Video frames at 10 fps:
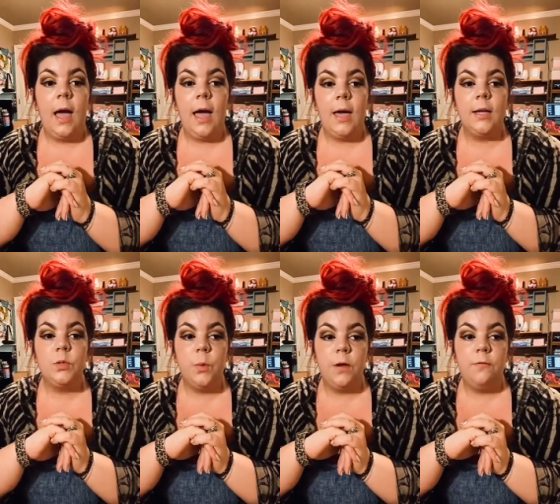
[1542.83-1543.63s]

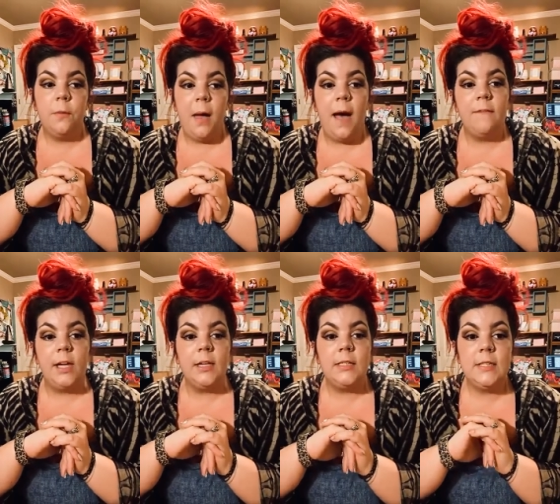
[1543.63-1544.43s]
and went from
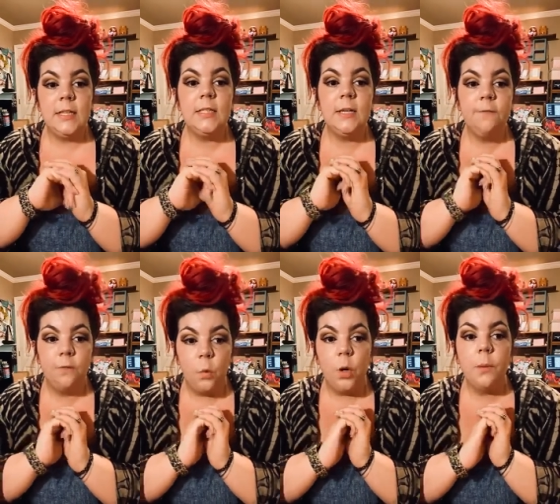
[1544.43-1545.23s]
having
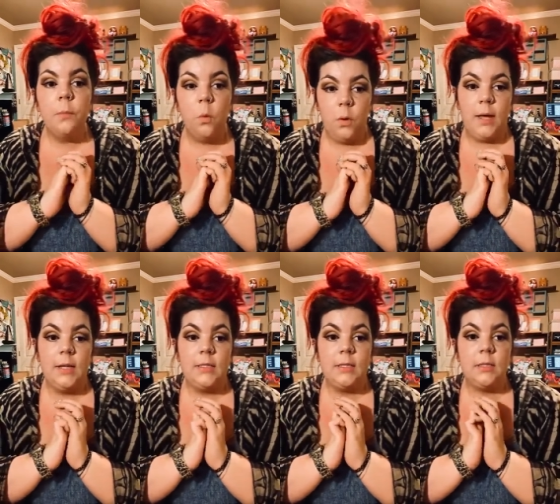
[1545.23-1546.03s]
64
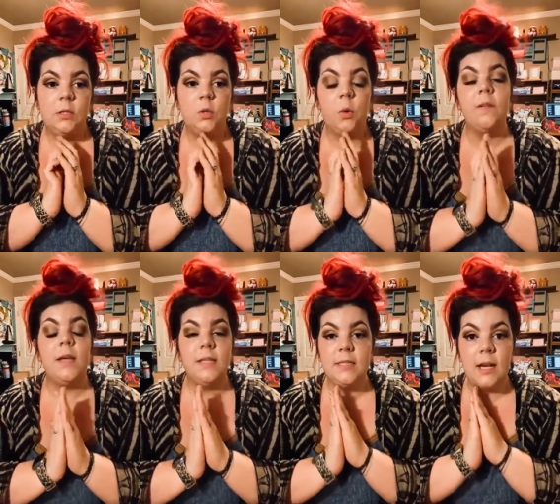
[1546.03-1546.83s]
points toward
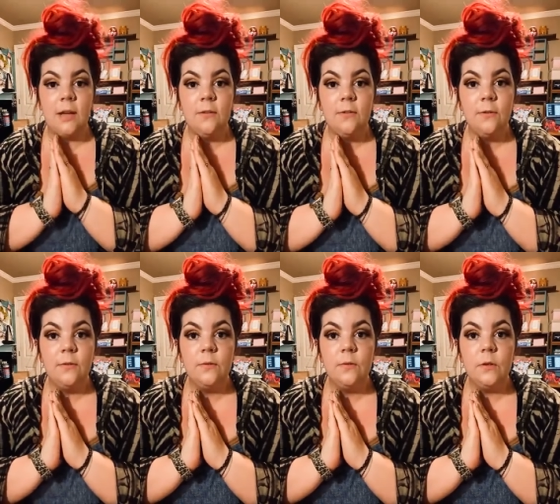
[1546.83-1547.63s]
the incentive
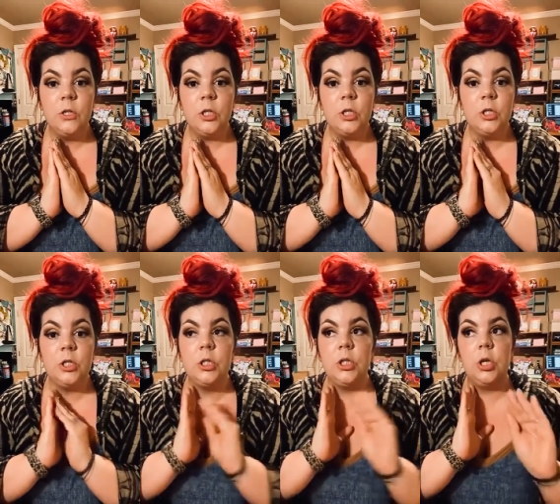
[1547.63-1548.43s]

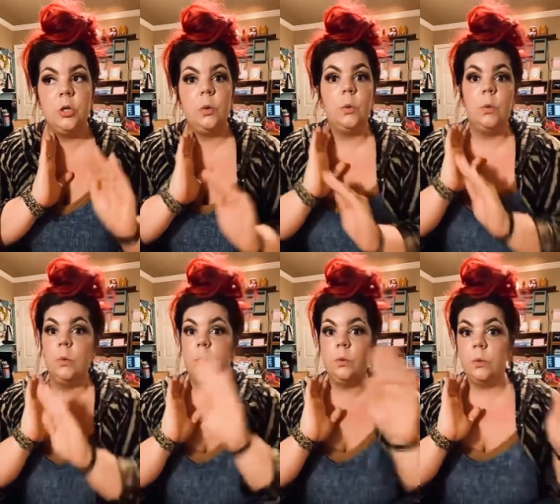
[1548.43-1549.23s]
to
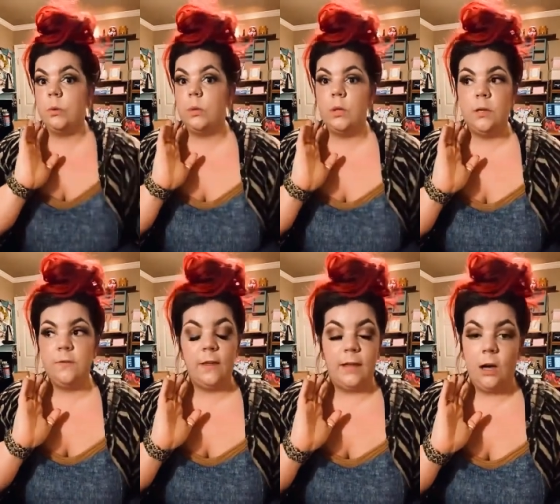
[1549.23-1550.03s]

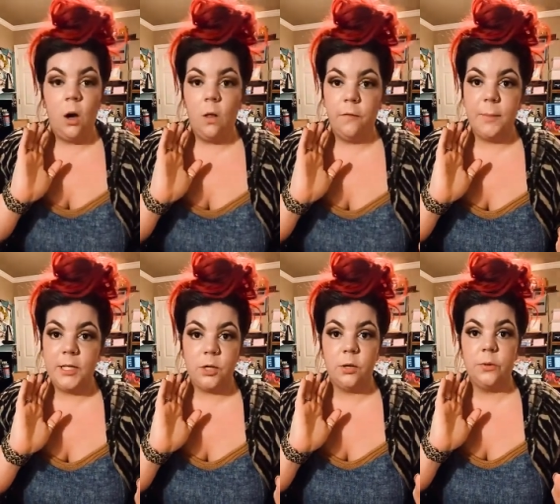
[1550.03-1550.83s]
filling all of my
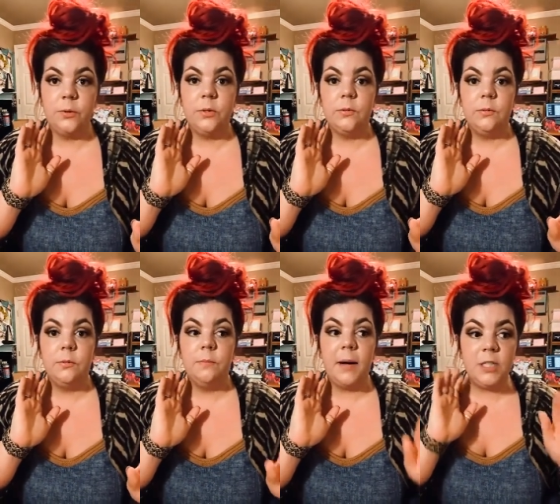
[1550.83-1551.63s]
circles
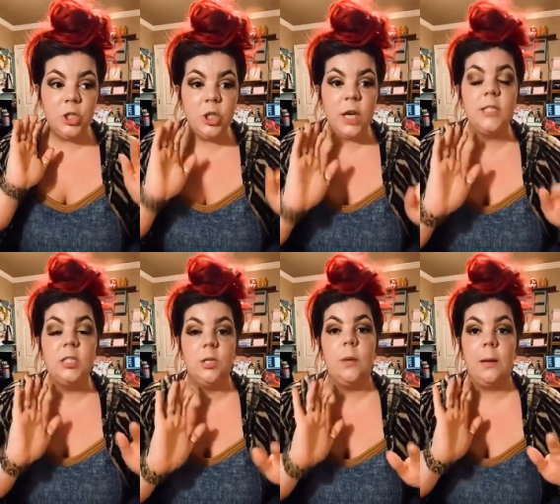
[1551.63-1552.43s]
by
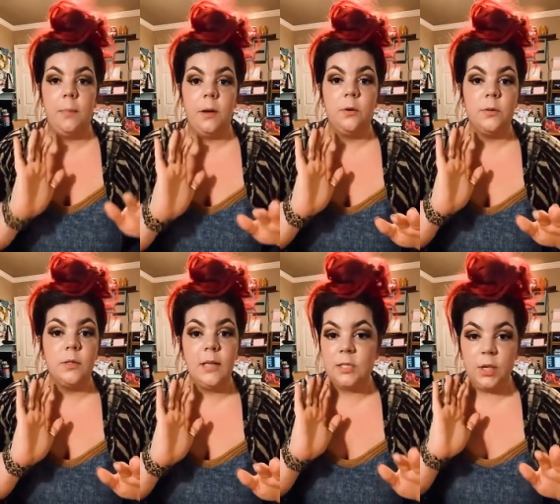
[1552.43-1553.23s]
just doing
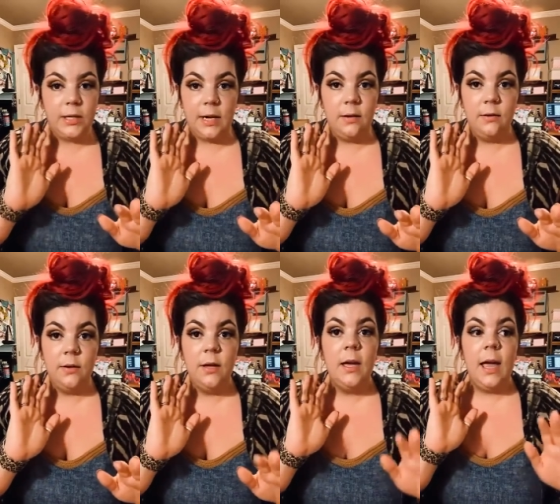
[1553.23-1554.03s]
bundles. That's all I did.
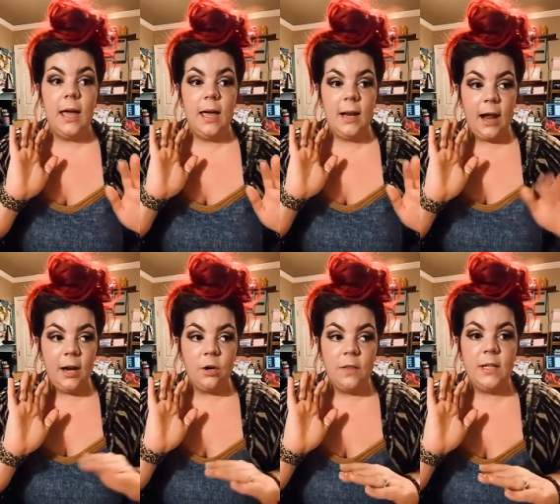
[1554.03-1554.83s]
And
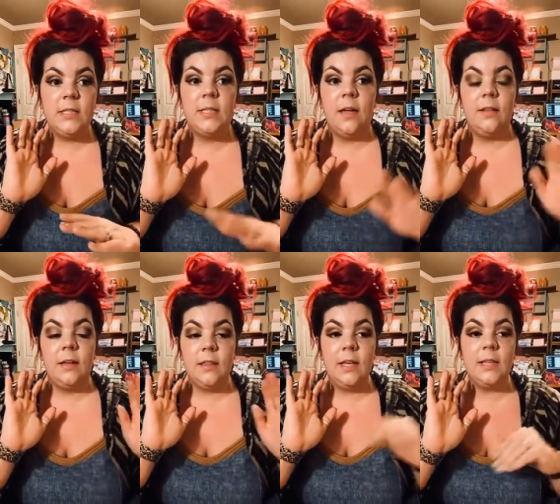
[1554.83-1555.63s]
I earned
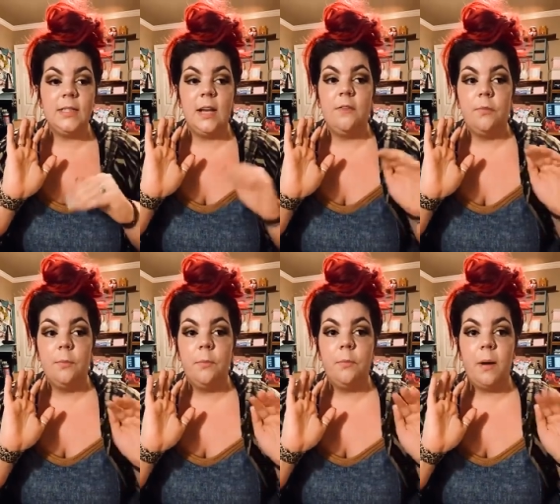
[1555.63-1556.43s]
the incentive
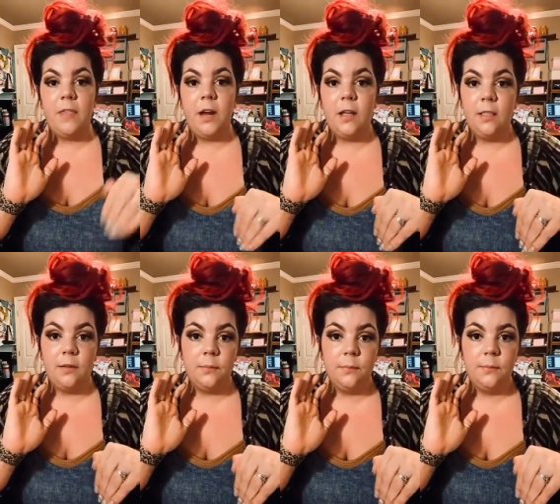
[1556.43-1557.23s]
by the 9th.
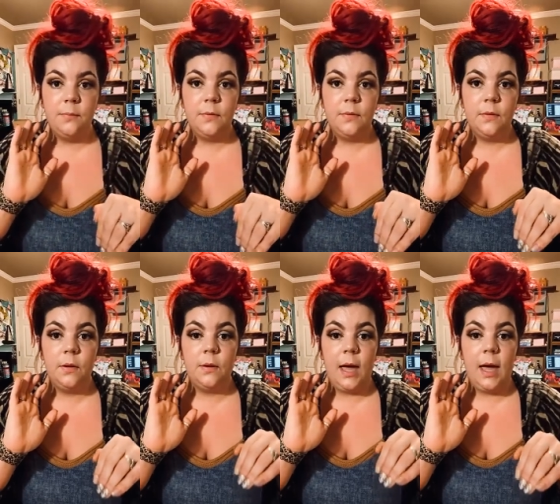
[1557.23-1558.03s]

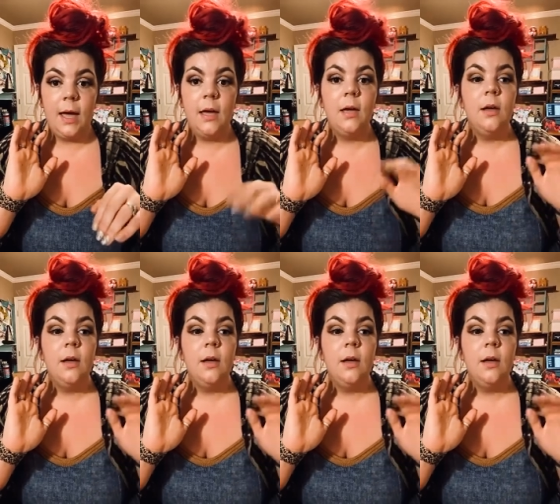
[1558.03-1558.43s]
Okay?